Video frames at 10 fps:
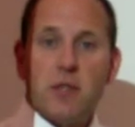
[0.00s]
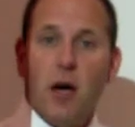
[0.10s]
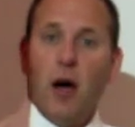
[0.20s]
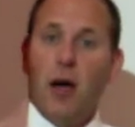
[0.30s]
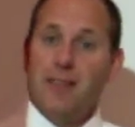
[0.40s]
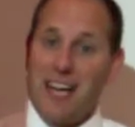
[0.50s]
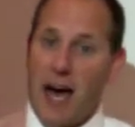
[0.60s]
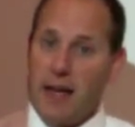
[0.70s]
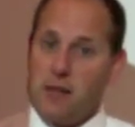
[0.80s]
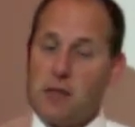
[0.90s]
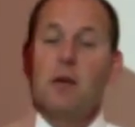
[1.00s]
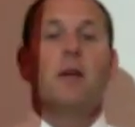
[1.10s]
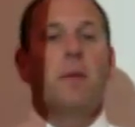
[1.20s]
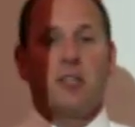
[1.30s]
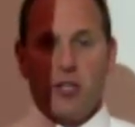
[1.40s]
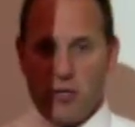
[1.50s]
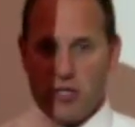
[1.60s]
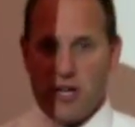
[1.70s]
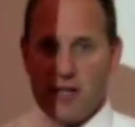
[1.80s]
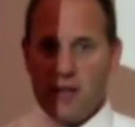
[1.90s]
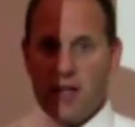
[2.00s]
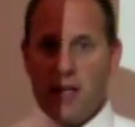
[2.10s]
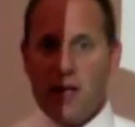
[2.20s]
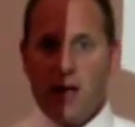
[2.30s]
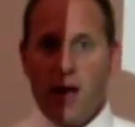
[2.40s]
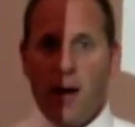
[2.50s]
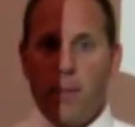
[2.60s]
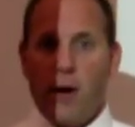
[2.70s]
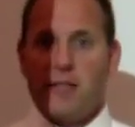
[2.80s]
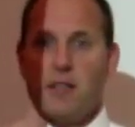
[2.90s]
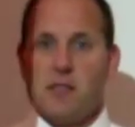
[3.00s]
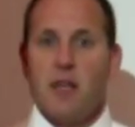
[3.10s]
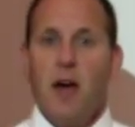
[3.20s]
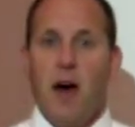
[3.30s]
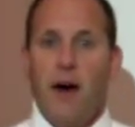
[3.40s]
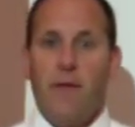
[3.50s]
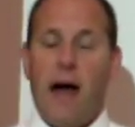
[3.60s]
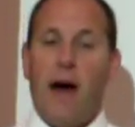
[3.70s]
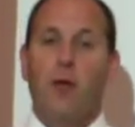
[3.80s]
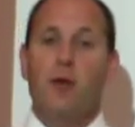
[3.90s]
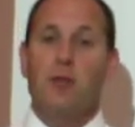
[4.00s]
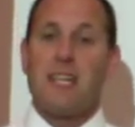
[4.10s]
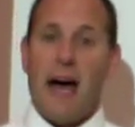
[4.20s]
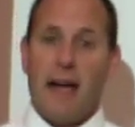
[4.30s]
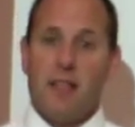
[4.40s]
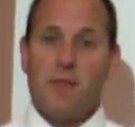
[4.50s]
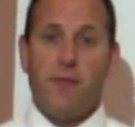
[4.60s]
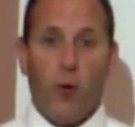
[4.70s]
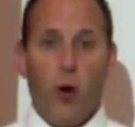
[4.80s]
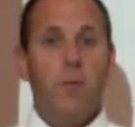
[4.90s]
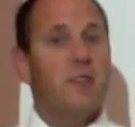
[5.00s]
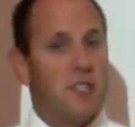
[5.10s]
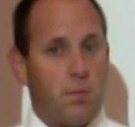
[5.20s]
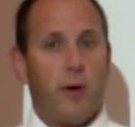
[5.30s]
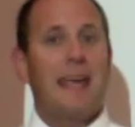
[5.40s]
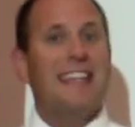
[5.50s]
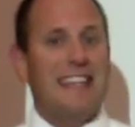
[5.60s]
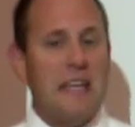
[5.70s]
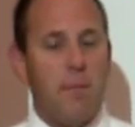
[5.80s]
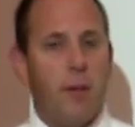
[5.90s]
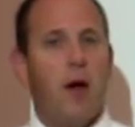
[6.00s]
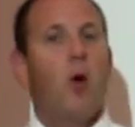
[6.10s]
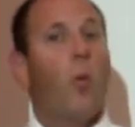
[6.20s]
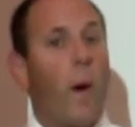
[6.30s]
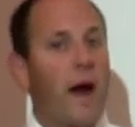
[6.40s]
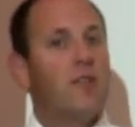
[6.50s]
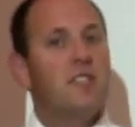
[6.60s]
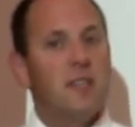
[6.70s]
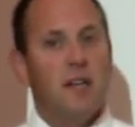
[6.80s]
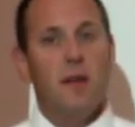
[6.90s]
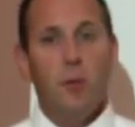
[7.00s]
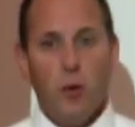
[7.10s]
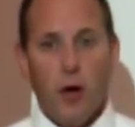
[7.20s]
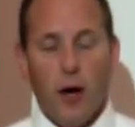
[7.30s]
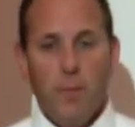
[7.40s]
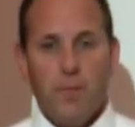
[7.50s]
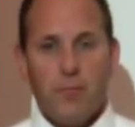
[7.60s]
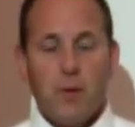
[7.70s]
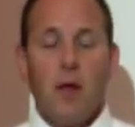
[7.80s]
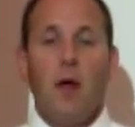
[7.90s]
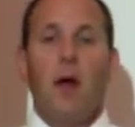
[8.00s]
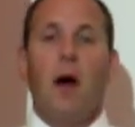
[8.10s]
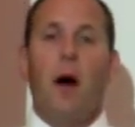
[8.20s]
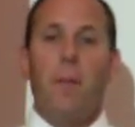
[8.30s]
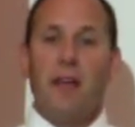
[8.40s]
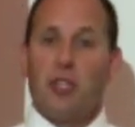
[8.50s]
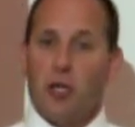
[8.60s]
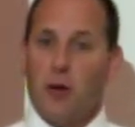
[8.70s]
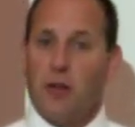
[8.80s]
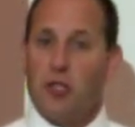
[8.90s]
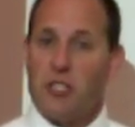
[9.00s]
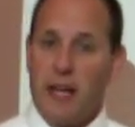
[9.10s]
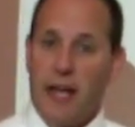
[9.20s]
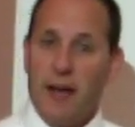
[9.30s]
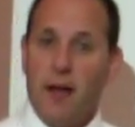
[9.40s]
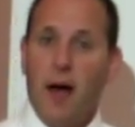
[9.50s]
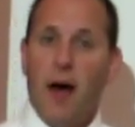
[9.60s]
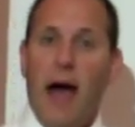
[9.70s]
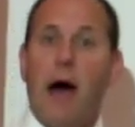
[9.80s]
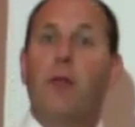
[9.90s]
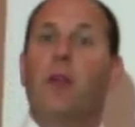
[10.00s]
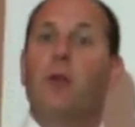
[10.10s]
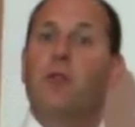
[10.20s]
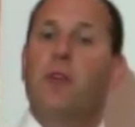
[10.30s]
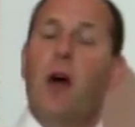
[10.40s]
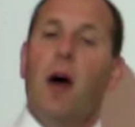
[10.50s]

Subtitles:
on tides. Make sure you understand the process of how those tides form, the spring and neap, where the sun and the moon are. Make sure you understand how those